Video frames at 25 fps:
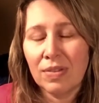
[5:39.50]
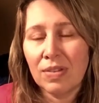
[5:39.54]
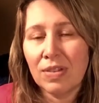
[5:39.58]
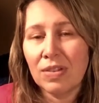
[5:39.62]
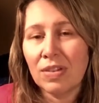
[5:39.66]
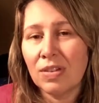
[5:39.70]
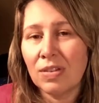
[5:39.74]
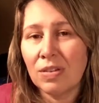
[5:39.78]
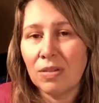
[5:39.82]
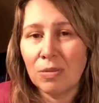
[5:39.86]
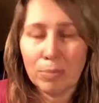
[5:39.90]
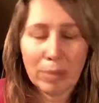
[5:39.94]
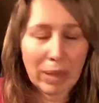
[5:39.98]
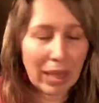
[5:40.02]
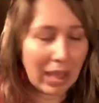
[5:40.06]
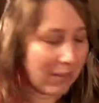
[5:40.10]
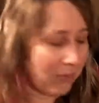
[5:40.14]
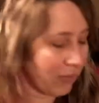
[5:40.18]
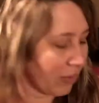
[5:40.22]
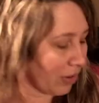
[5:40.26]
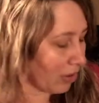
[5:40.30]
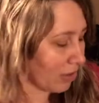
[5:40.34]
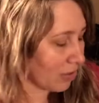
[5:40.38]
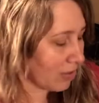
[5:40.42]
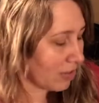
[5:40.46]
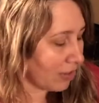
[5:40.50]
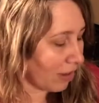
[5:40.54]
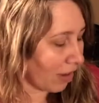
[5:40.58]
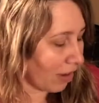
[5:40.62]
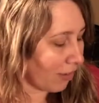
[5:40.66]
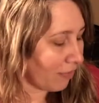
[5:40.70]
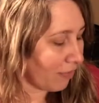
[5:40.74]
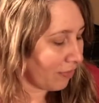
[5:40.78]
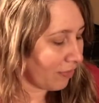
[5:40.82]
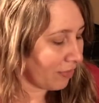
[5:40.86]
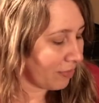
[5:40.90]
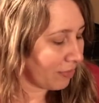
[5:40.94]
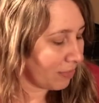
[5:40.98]
to pay for your
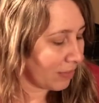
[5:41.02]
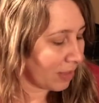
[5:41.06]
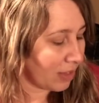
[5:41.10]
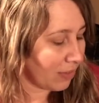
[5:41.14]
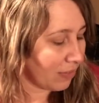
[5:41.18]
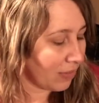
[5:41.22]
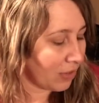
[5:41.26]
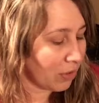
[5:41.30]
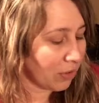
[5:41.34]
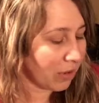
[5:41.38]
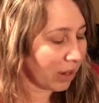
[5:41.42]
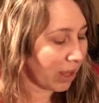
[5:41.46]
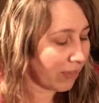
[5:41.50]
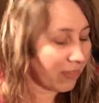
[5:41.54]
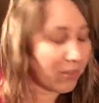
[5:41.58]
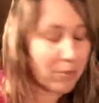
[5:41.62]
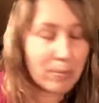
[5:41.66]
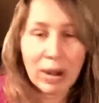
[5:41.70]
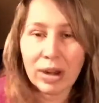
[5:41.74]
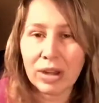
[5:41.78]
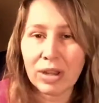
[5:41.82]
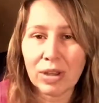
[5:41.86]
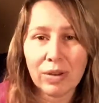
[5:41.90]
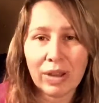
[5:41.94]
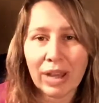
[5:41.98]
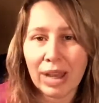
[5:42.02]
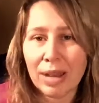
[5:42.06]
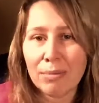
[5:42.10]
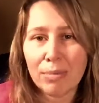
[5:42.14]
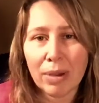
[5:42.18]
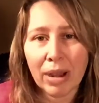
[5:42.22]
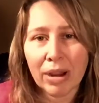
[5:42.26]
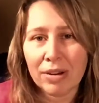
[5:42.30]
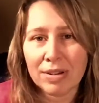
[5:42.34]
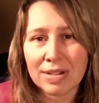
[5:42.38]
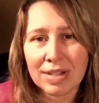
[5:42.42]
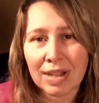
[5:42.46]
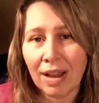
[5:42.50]
stuff. And if you don't have the mark, you can't
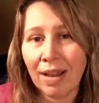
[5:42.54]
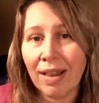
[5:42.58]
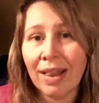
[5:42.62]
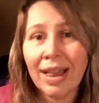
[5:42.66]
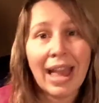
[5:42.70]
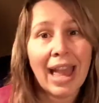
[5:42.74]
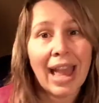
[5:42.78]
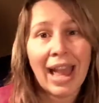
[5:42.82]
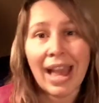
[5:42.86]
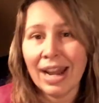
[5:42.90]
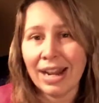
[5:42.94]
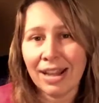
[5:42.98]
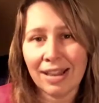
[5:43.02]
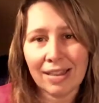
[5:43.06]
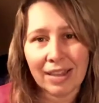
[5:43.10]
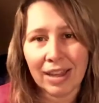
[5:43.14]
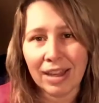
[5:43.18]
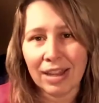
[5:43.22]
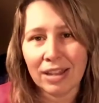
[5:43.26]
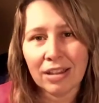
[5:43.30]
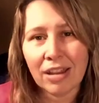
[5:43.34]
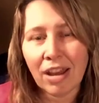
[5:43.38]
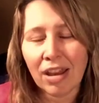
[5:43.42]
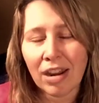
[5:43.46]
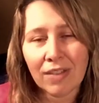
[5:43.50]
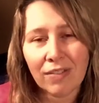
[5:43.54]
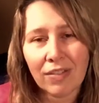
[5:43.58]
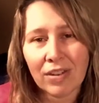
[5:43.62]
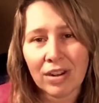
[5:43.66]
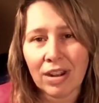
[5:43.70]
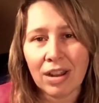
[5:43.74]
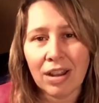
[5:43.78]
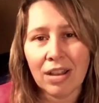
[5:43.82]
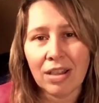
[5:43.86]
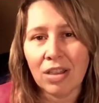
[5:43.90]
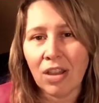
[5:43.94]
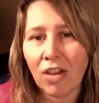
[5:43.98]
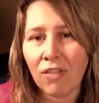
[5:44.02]
buy or sell anything, not even
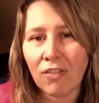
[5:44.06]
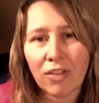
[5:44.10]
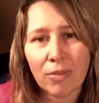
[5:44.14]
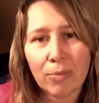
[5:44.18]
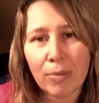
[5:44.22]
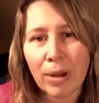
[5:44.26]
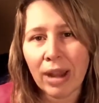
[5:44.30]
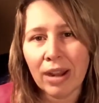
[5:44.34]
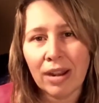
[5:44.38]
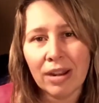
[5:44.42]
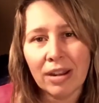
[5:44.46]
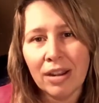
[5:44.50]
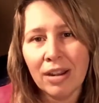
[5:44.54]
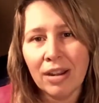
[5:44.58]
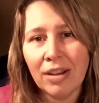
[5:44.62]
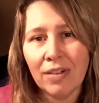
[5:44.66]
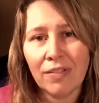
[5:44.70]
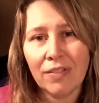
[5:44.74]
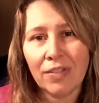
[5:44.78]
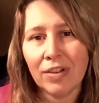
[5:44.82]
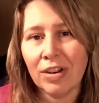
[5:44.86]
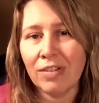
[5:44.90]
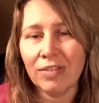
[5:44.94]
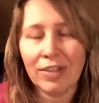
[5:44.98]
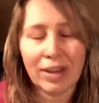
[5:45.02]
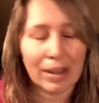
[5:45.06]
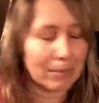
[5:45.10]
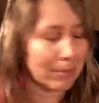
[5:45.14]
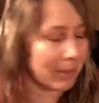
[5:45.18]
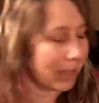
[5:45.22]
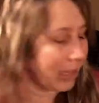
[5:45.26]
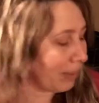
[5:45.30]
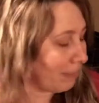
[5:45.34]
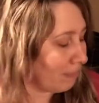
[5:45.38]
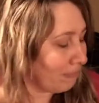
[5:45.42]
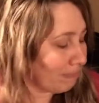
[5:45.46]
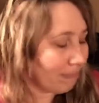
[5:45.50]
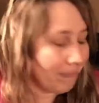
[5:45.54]
a loaf of bread for your
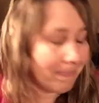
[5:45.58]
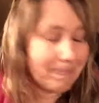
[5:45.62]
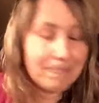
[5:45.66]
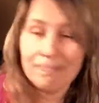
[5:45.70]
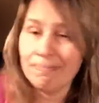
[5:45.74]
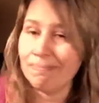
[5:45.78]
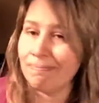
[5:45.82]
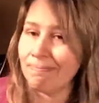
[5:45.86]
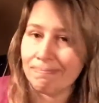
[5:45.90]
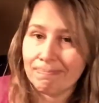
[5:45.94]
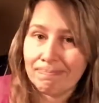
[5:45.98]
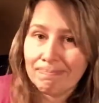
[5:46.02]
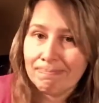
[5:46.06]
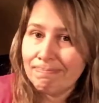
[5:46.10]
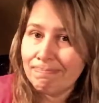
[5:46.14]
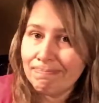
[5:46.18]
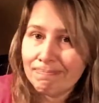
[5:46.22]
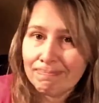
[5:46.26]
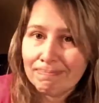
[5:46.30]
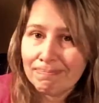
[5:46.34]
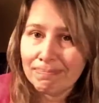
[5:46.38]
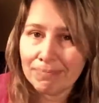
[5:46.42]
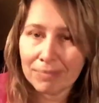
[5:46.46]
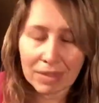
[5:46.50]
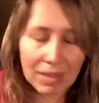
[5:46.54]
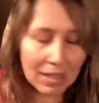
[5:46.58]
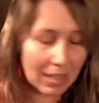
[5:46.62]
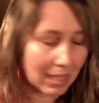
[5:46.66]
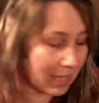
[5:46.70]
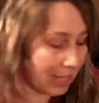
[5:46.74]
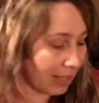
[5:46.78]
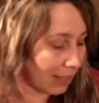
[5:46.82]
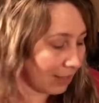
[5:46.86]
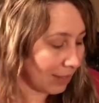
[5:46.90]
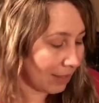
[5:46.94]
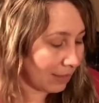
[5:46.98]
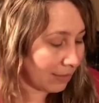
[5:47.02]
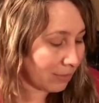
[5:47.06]
family.
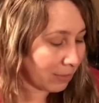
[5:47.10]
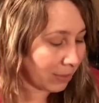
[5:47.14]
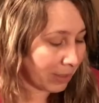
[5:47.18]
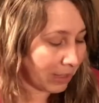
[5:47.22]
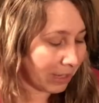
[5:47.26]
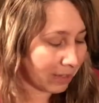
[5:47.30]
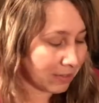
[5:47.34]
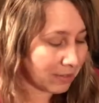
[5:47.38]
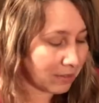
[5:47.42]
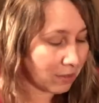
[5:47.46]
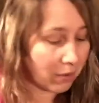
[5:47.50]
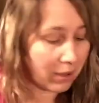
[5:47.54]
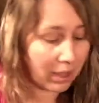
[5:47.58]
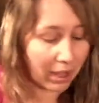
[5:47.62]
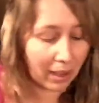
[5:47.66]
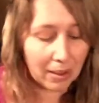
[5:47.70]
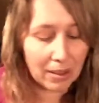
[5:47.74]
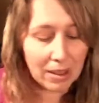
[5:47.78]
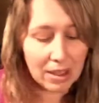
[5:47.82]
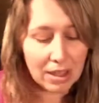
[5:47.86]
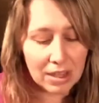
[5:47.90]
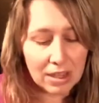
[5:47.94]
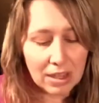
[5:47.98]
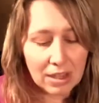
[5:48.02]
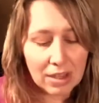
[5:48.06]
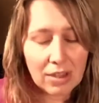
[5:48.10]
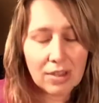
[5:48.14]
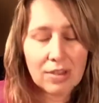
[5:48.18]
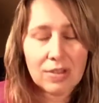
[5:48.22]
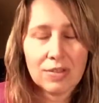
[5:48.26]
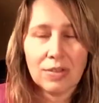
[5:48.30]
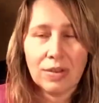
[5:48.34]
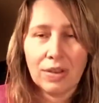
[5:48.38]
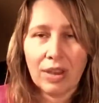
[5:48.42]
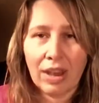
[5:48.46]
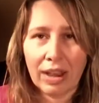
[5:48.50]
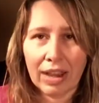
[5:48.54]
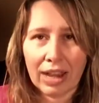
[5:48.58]
It is what it is. Okay,
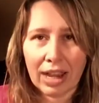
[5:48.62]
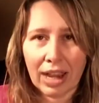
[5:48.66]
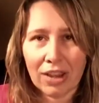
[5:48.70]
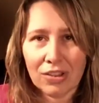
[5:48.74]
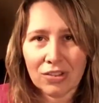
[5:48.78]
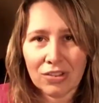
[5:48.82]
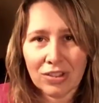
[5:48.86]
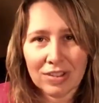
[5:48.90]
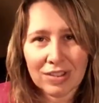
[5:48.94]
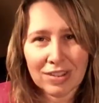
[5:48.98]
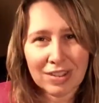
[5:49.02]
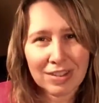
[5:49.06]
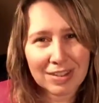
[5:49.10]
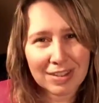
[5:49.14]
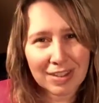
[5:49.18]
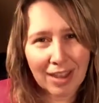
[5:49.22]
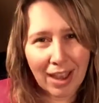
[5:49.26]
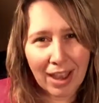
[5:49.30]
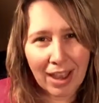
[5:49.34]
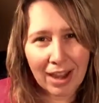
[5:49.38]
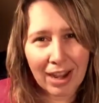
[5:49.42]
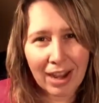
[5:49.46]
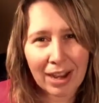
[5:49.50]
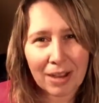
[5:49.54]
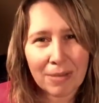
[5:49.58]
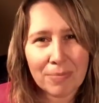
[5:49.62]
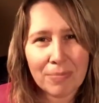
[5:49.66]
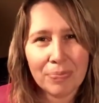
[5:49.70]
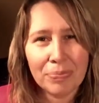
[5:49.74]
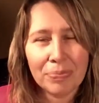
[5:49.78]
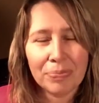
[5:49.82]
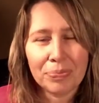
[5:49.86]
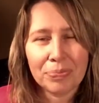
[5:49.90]
so yeah, cashless society